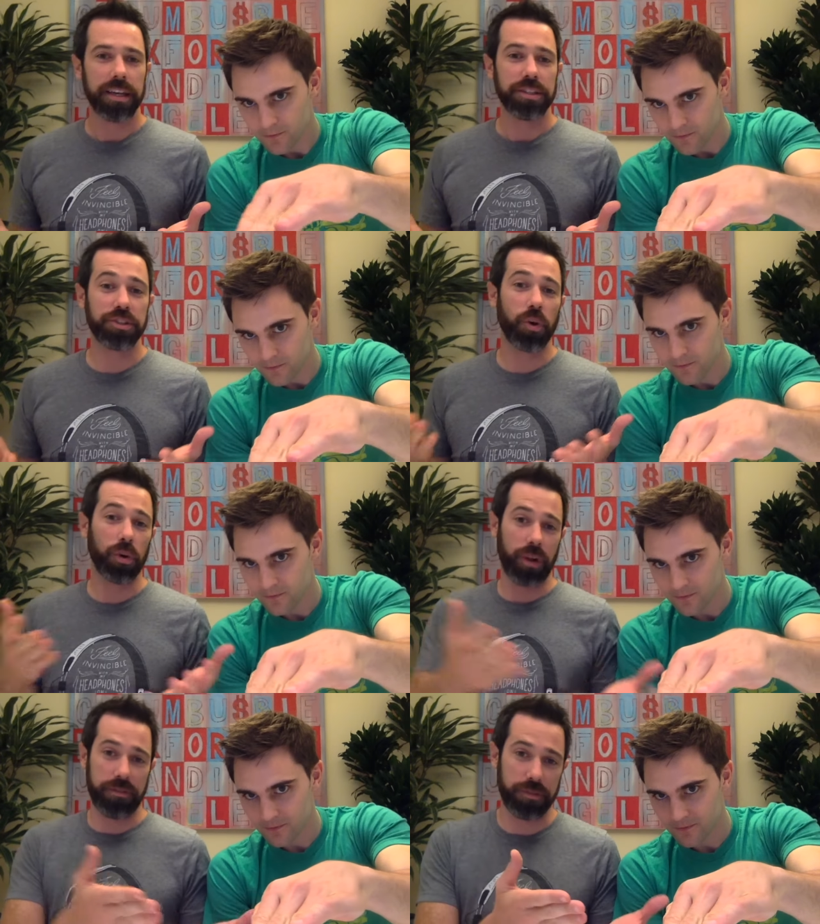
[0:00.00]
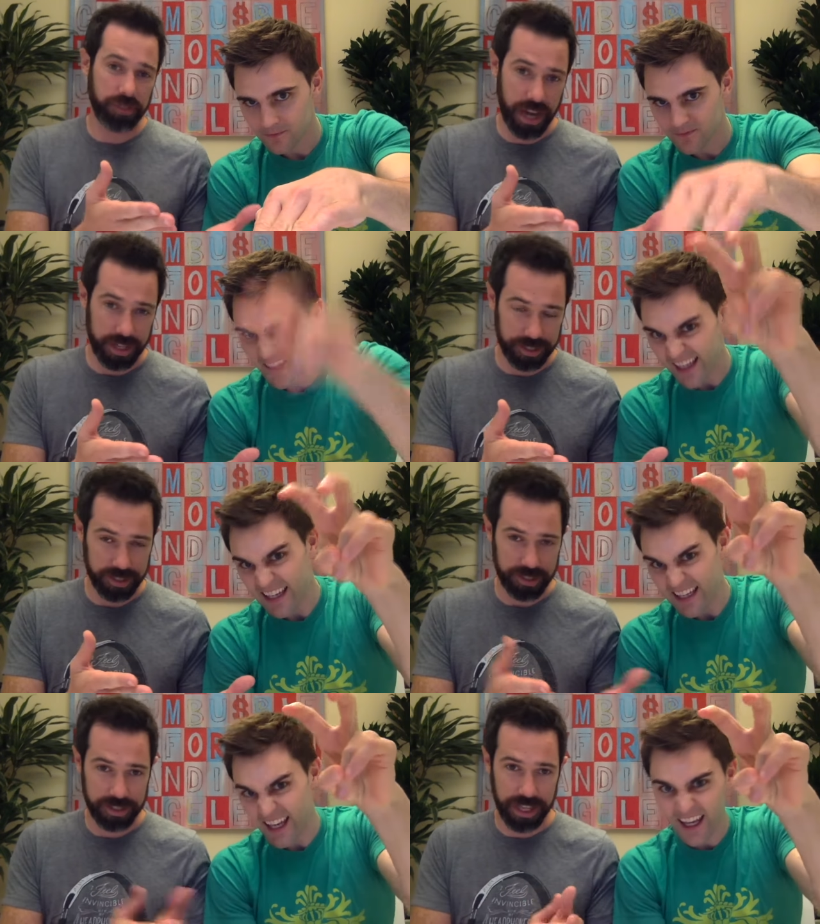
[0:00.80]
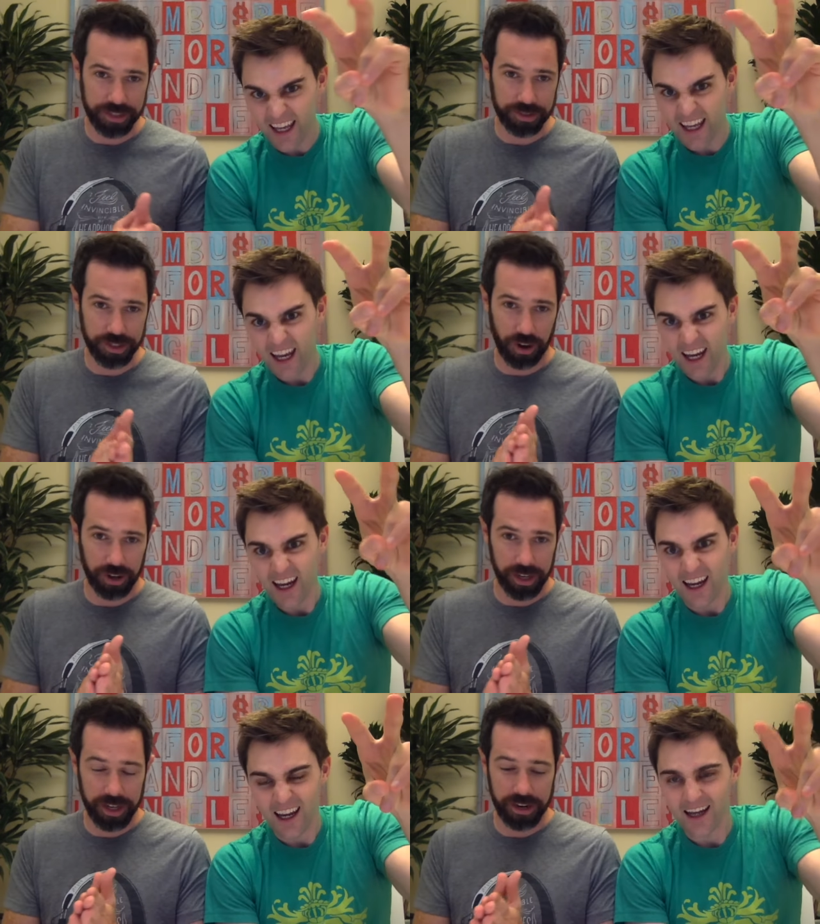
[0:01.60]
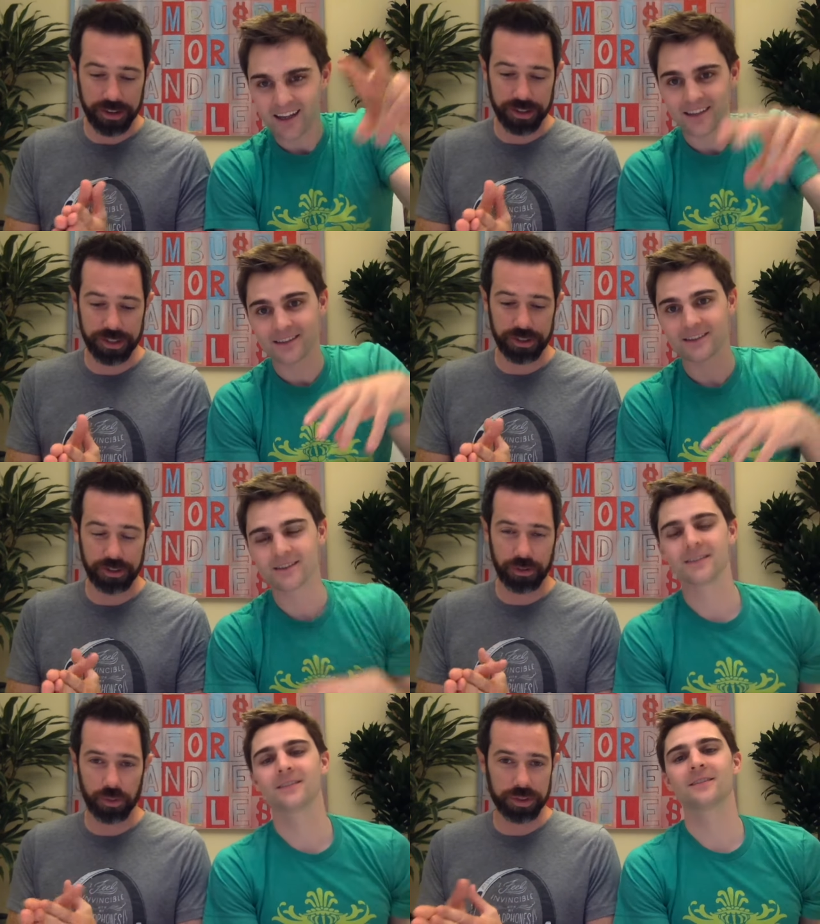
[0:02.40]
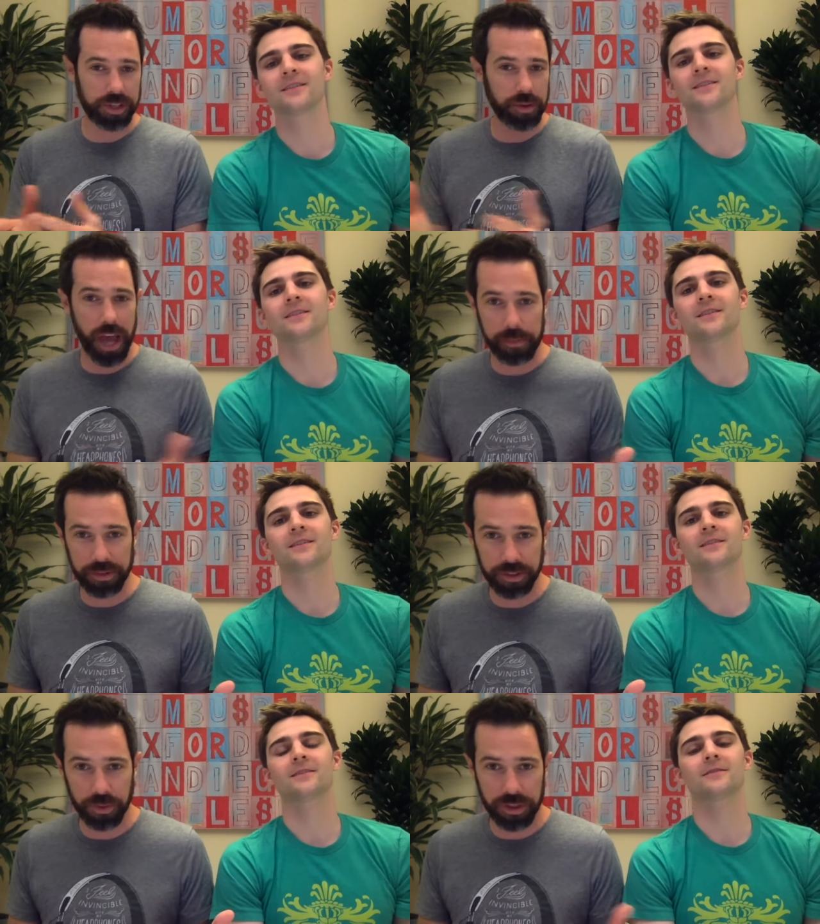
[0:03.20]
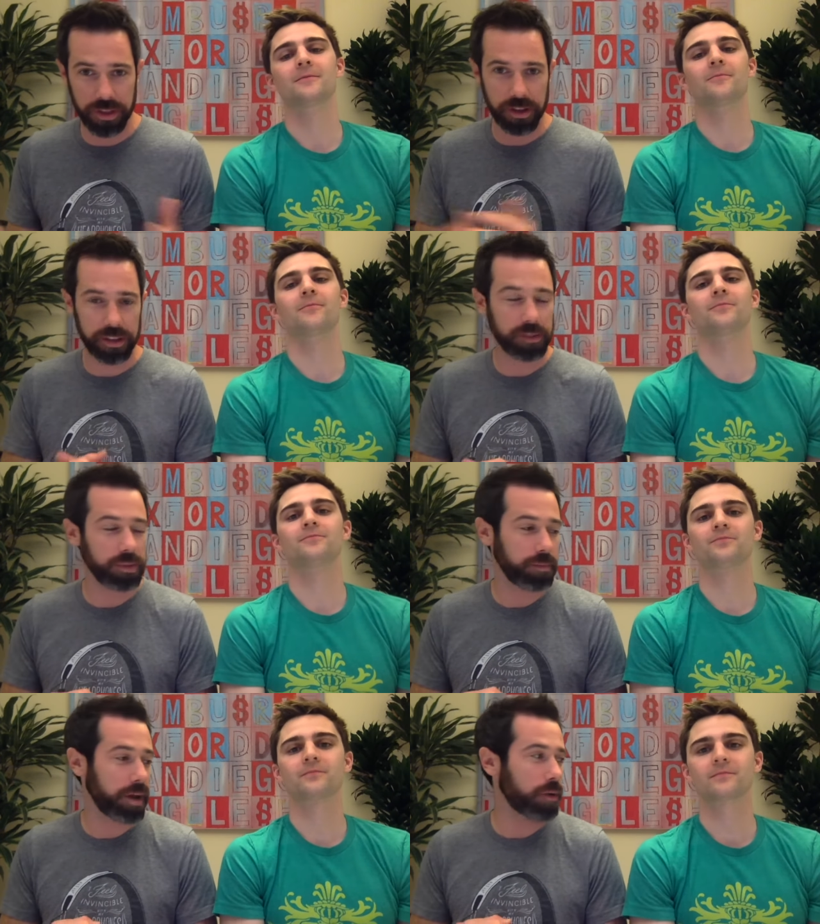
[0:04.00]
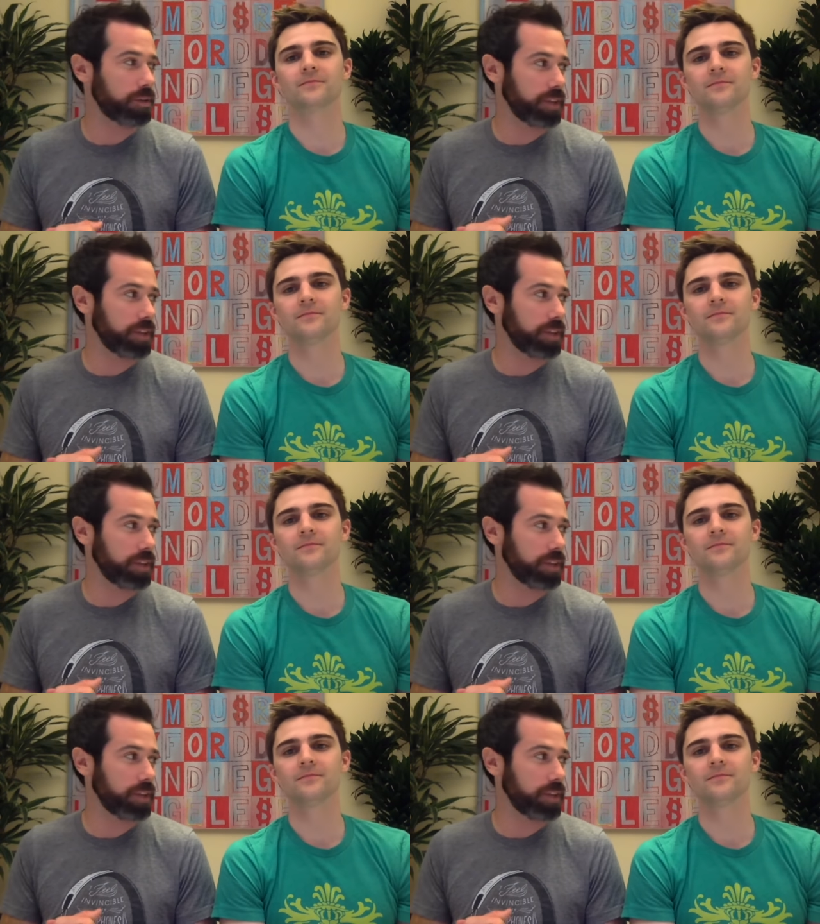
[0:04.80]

Speaker 1: She's going right for Vanessa. That's her target here. So we'll see what happens with the with the power